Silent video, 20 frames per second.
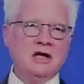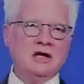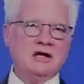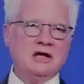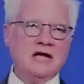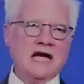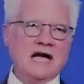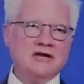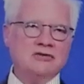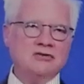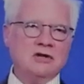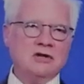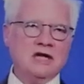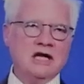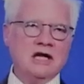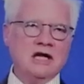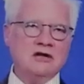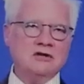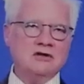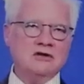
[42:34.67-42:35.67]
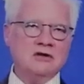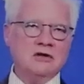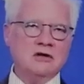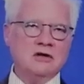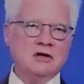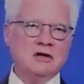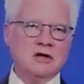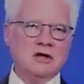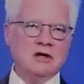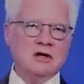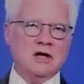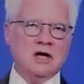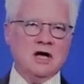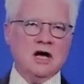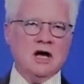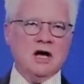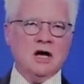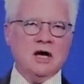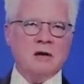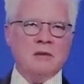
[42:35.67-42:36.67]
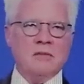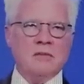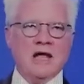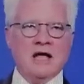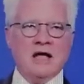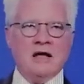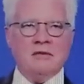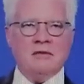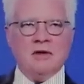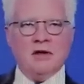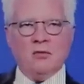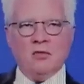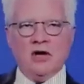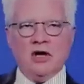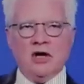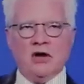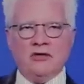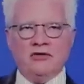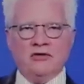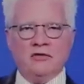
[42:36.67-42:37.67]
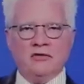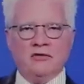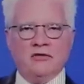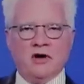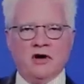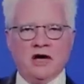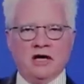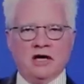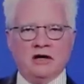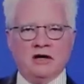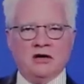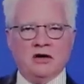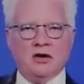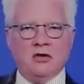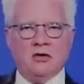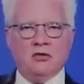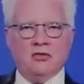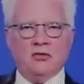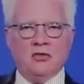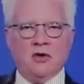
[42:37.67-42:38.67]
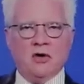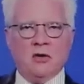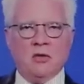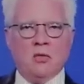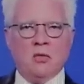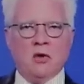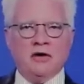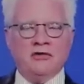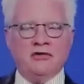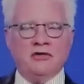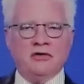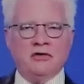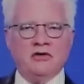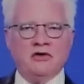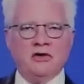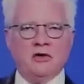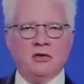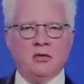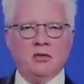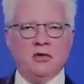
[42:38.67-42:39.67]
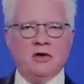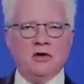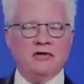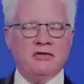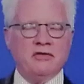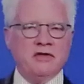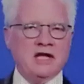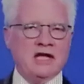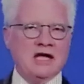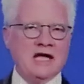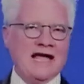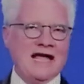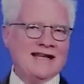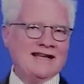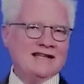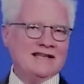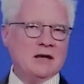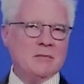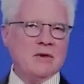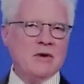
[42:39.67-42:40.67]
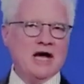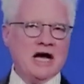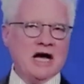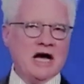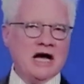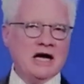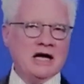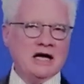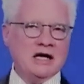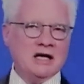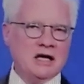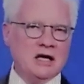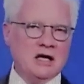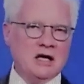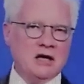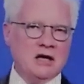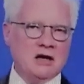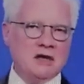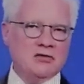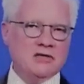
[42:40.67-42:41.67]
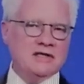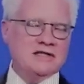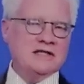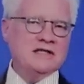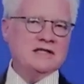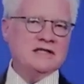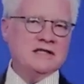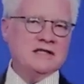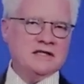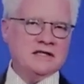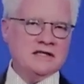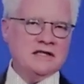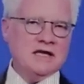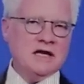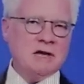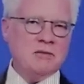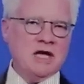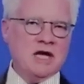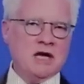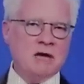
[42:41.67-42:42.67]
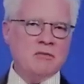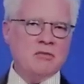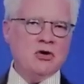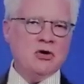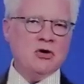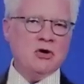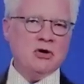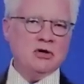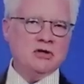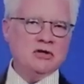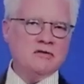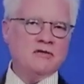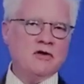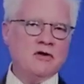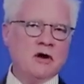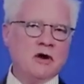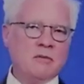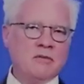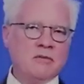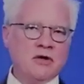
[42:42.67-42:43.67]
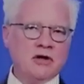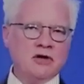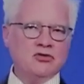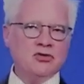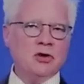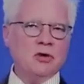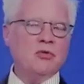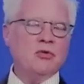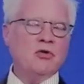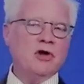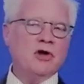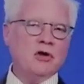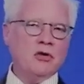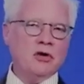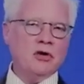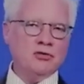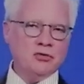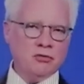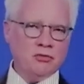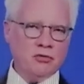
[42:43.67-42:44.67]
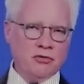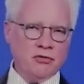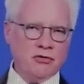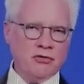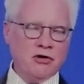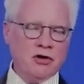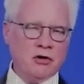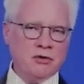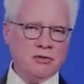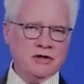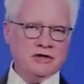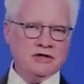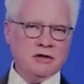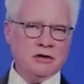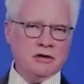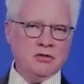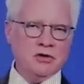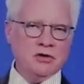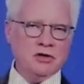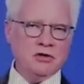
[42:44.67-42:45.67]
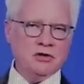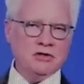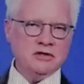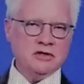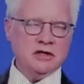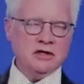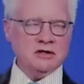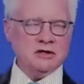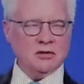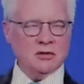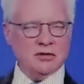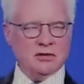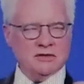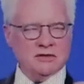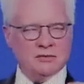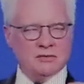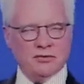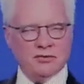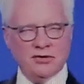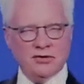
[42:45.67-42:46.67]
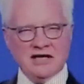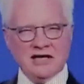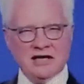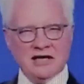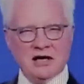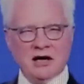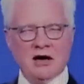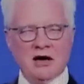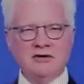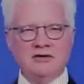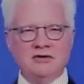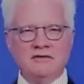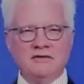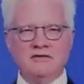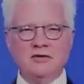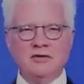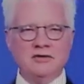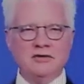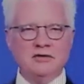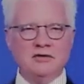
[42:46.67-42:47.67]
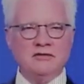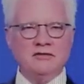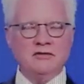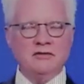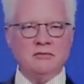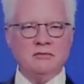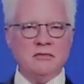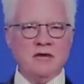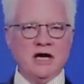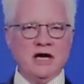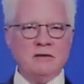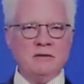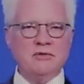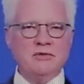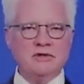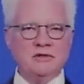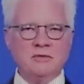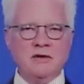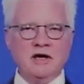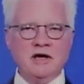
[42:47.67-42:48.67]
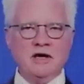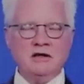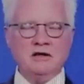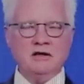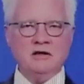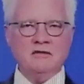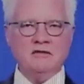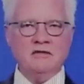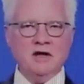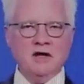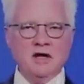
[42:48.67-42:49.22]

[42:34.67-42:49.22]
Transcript: gastric cancer? And then we also find, do I want to deal with the antibiotic resistance that may emerge from the triple and quadruple therapies that we're using? So it's pretty controversial from my perspective,